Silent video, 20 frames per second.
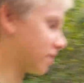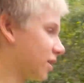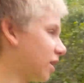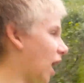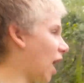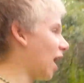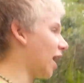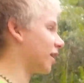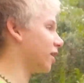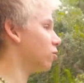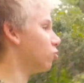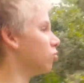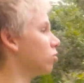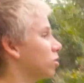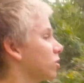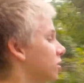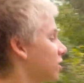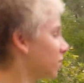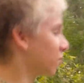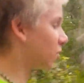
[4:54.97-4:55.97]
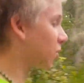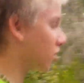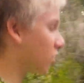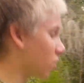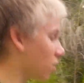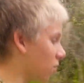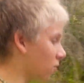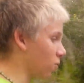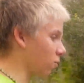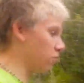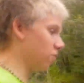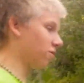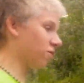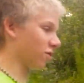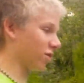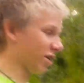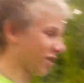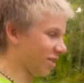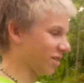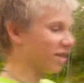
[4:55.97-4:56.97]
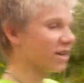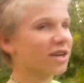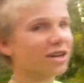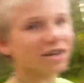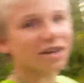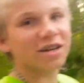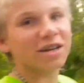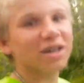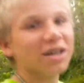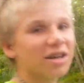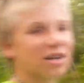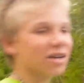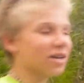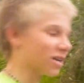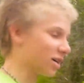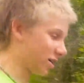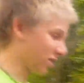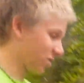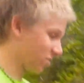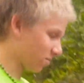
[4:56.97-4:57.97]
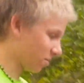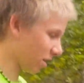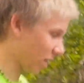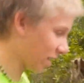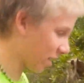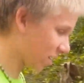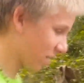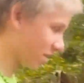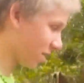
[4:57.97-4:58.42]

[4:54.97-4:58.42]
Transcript: coyote or something or a wolf or anything, because we're like,